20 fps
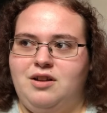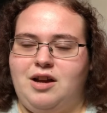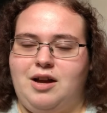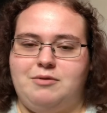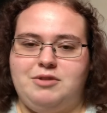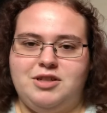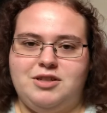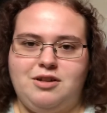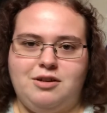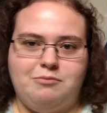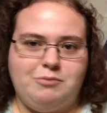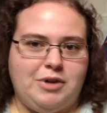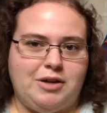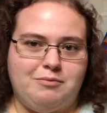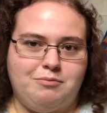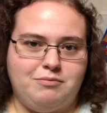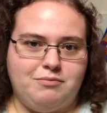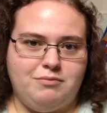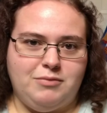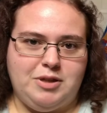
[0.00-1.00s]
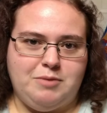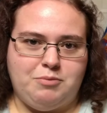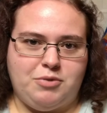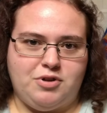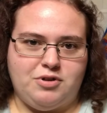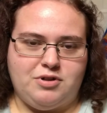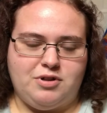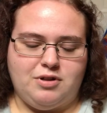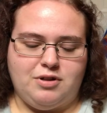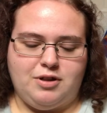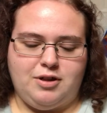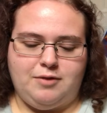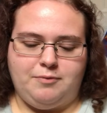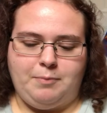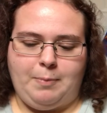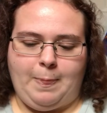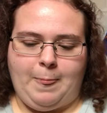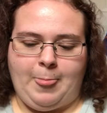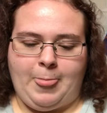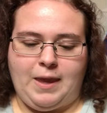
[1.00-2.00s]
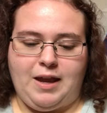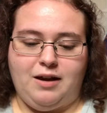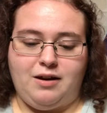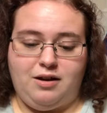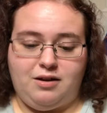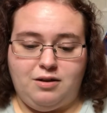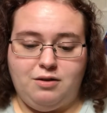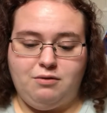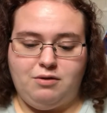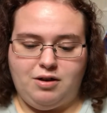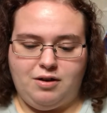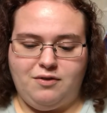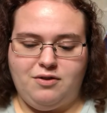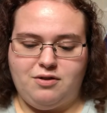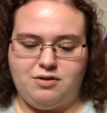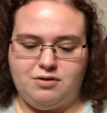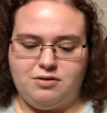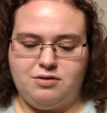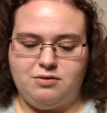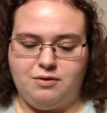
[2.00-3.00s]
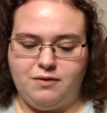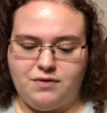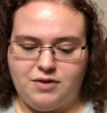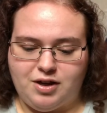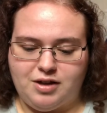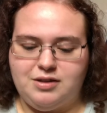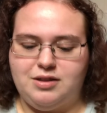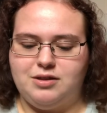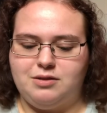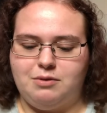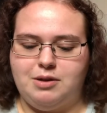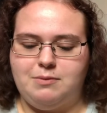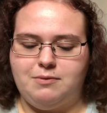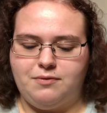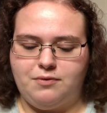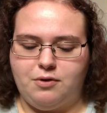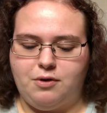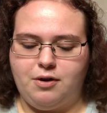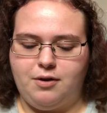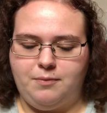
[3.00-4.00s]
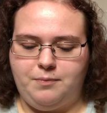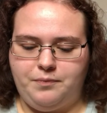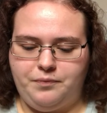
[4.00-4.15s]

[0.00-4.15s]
I'm just talking about me personally. And I know others who have thought this way before.